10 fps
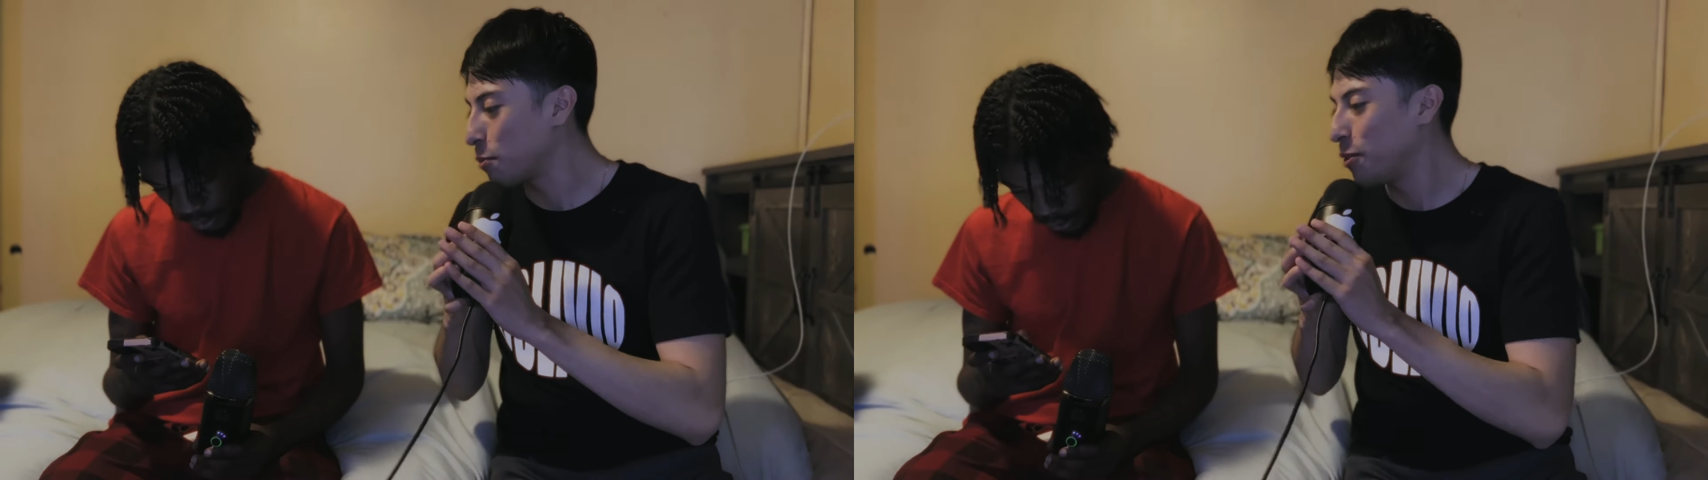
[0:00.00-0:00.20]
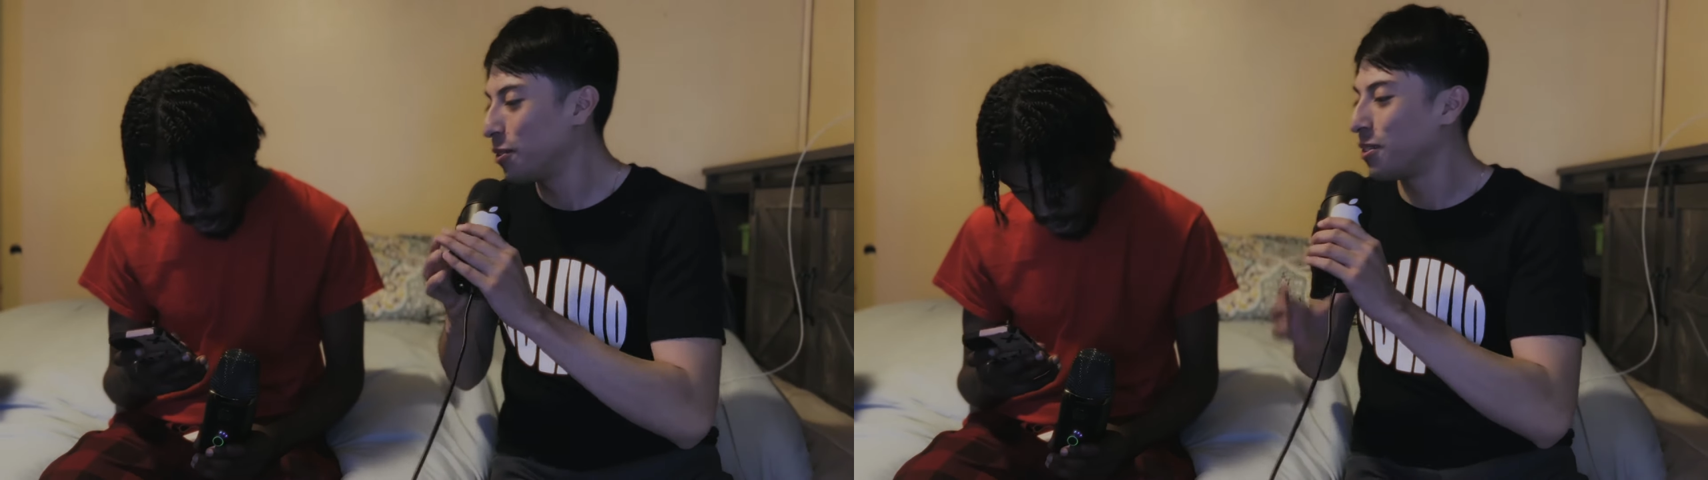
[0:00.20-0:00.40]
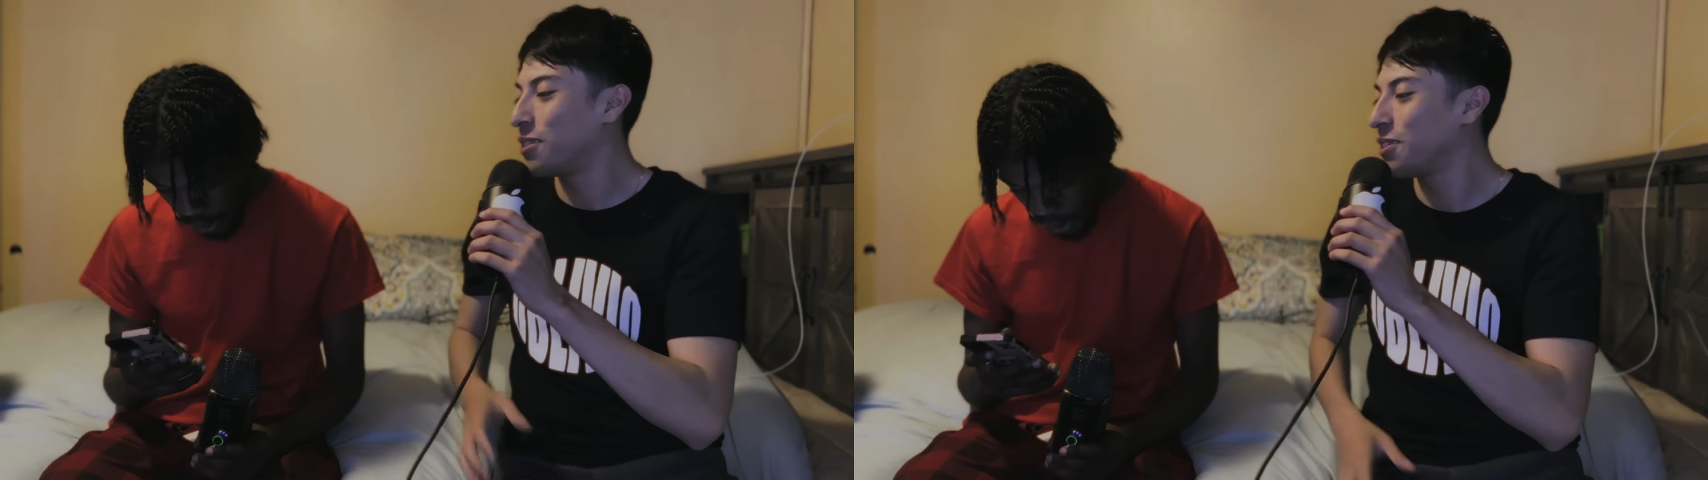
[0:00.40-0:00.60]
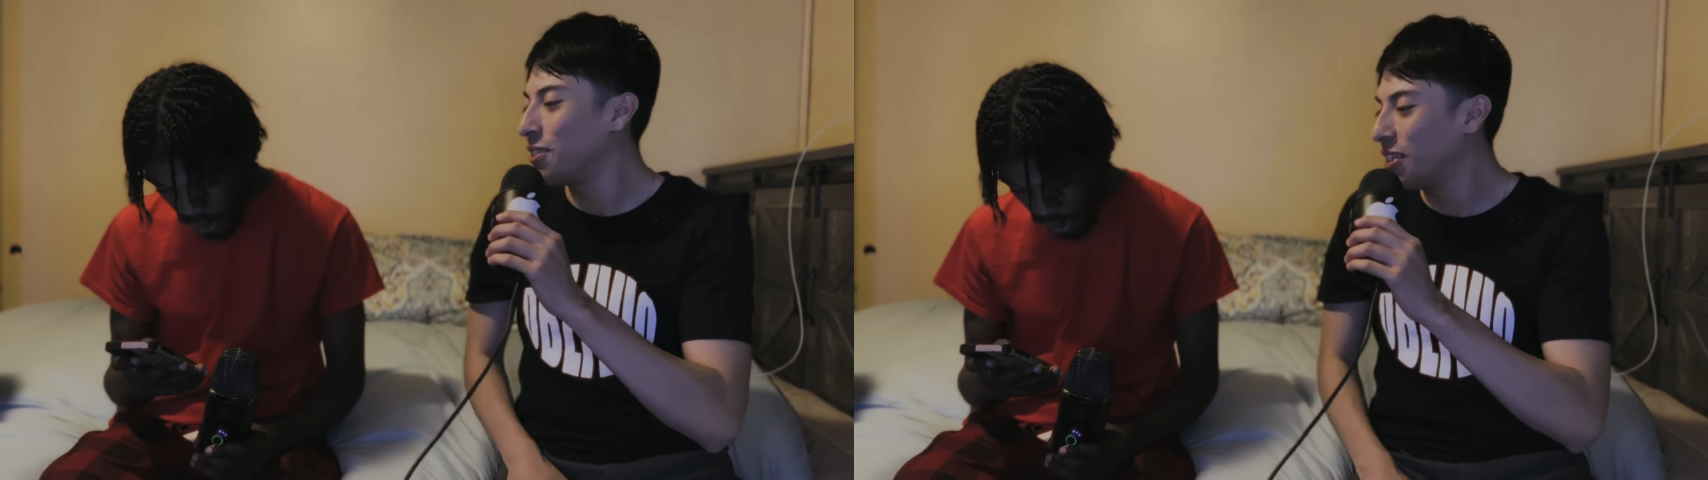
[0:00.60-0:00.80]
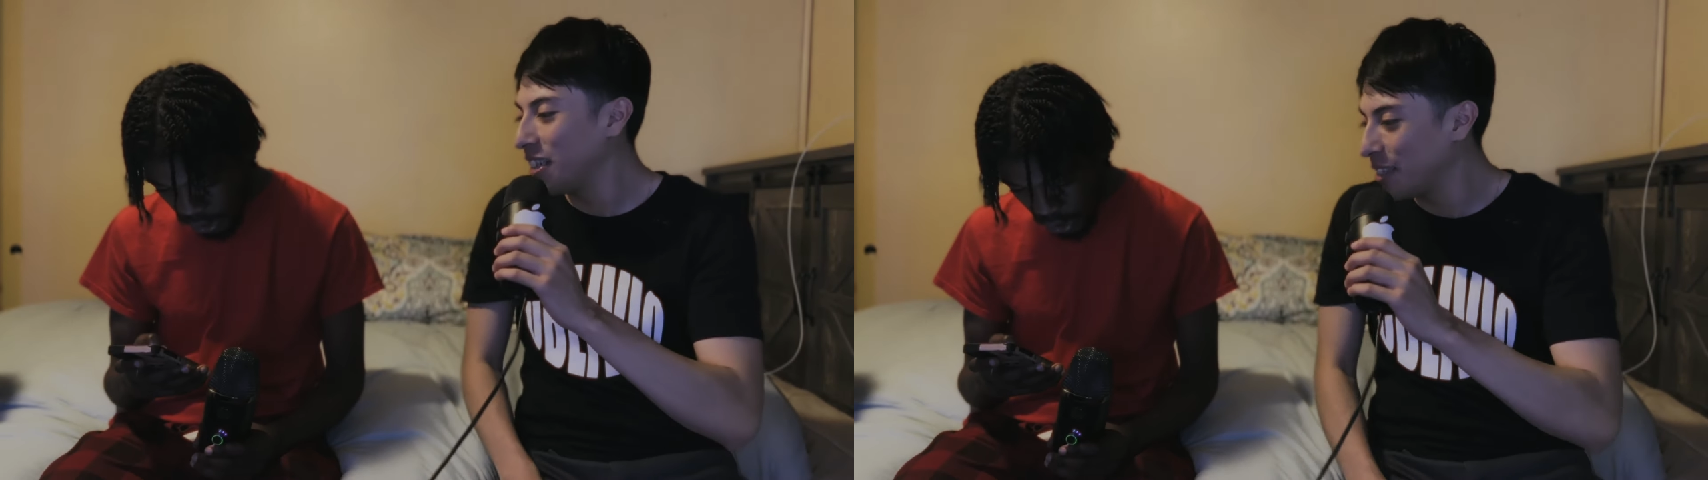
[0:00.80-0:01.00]
bro. Hold on.
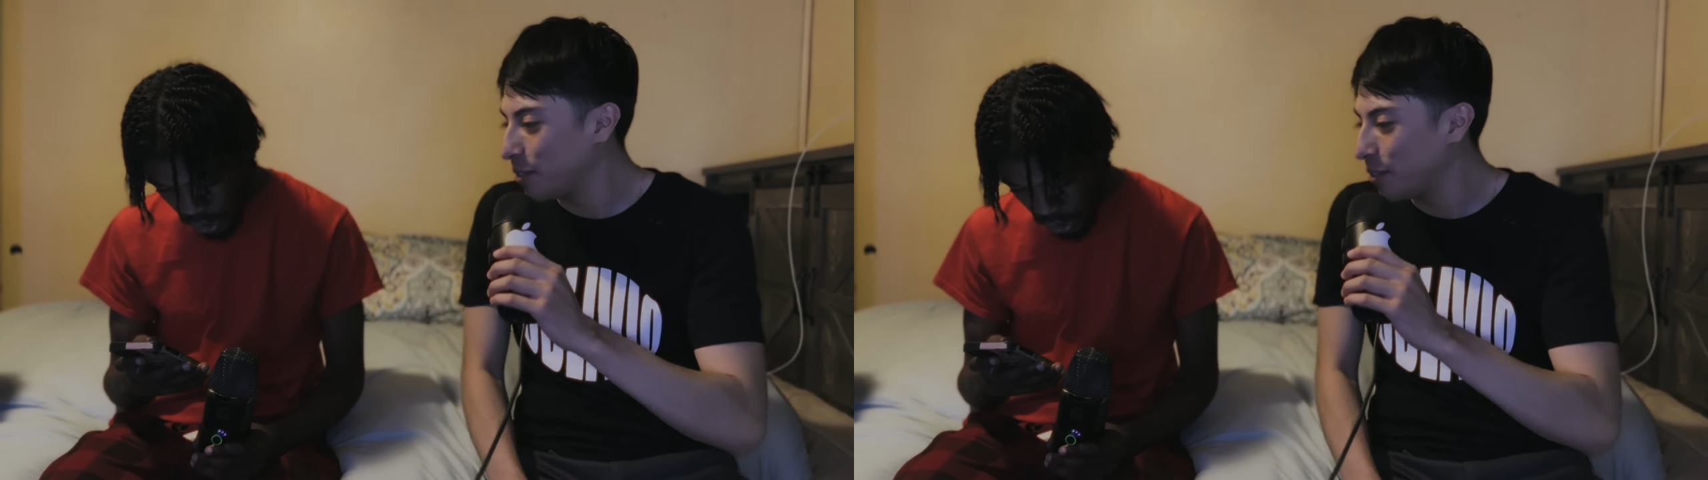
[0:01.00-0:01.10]
Go like it.